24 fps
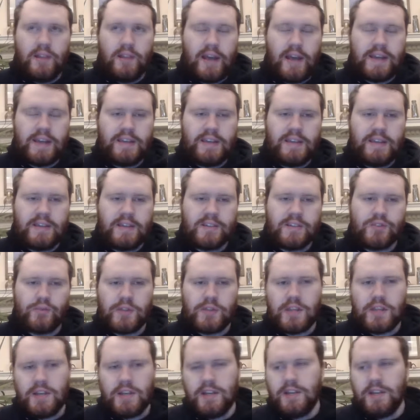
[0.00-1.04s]
like he is
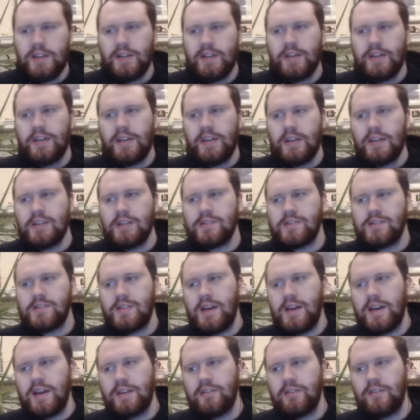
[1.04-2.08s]
with Kitty, he is
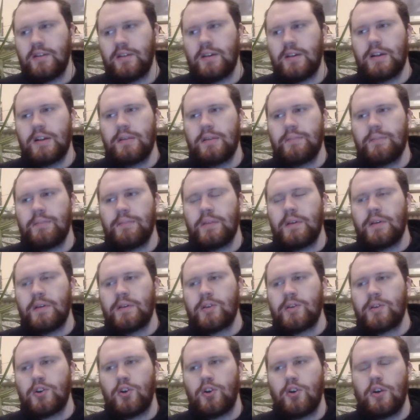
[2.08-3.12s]
then,
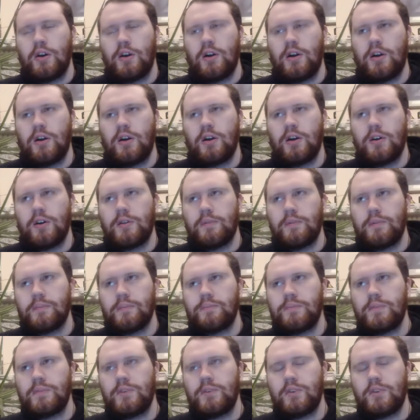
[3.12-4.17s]

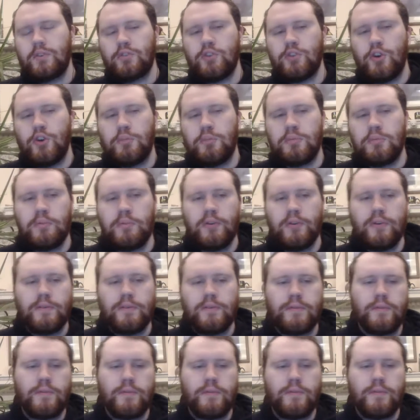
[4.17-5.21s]

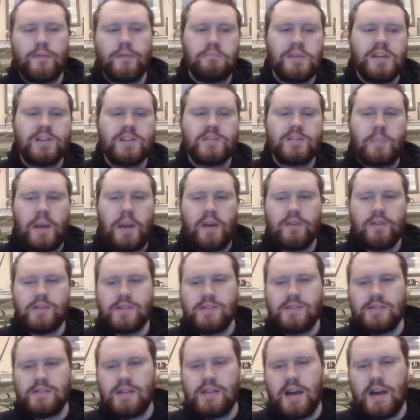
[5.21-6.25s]
culpable for Beak's
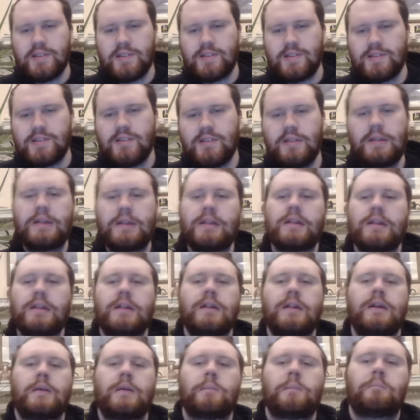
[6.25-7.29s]
parents' deaths.
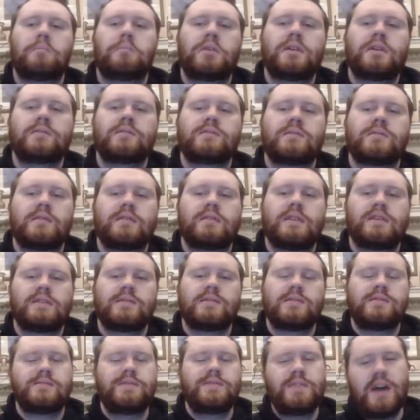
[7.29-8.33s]
But
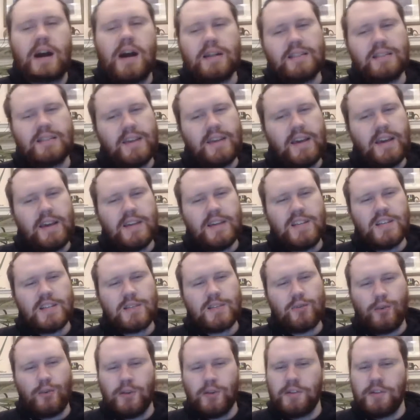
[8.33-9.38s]
that's not the
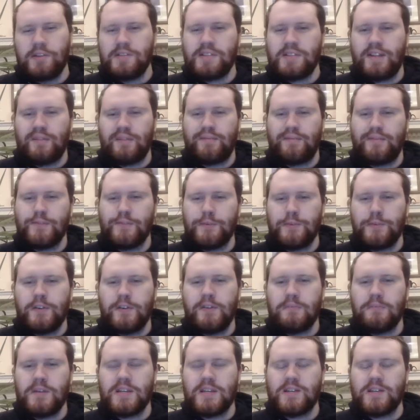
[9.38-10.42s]
case, or at least not
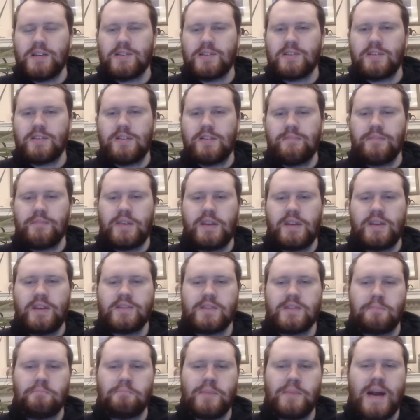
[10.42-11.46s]
fully, because
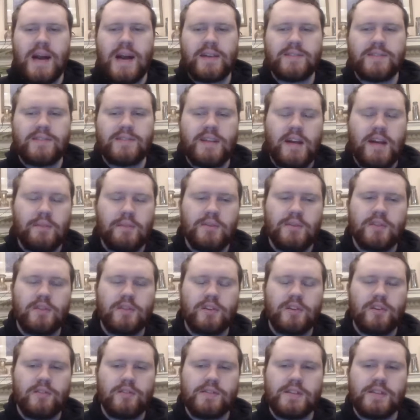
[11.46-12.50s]
he ends up
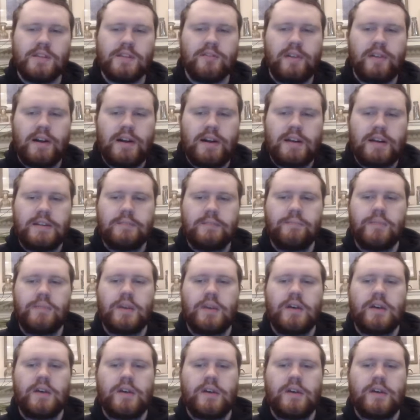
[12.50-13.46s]
backstabbing the cartel guy